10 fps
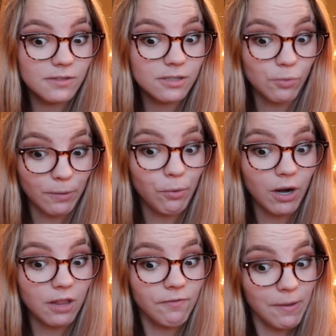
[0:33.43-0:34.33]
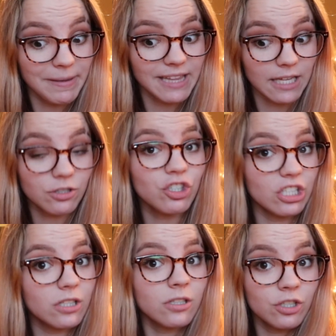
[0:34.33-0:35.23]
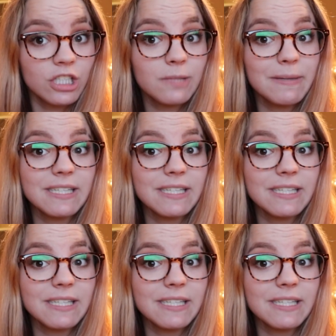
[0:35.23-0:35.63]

It's more important than filming this. She's